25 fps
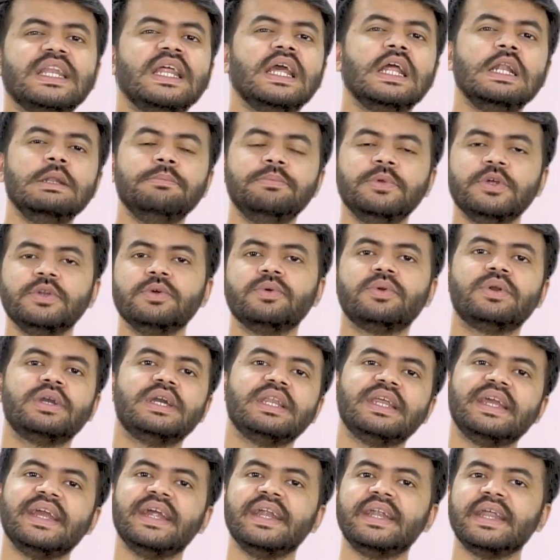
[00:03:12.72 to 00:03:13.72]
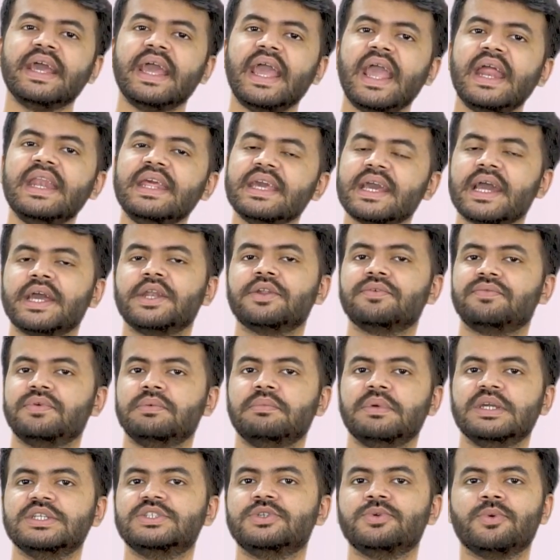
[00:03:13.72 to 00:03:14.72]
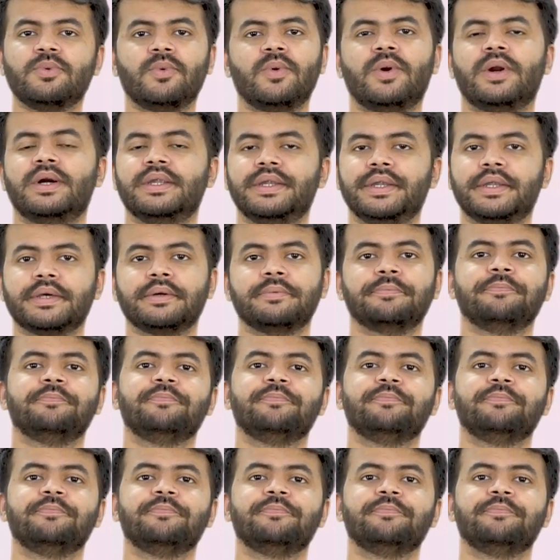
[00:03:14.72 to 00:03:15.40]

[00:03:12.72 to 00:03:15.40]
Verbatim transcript: can help you to create any kind of image you want.